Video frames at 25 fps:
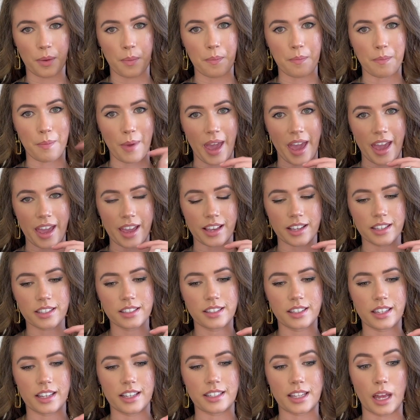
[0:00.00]
bangs
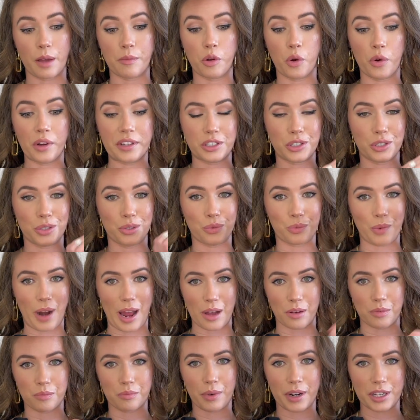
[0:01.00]
is I'm going to
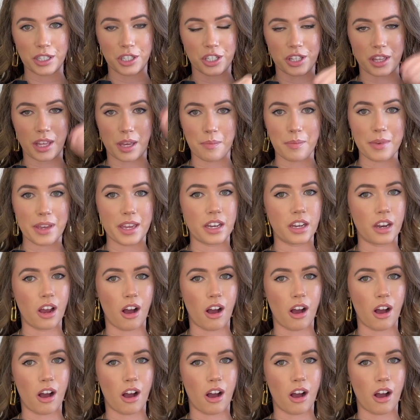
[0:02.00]
round brush them in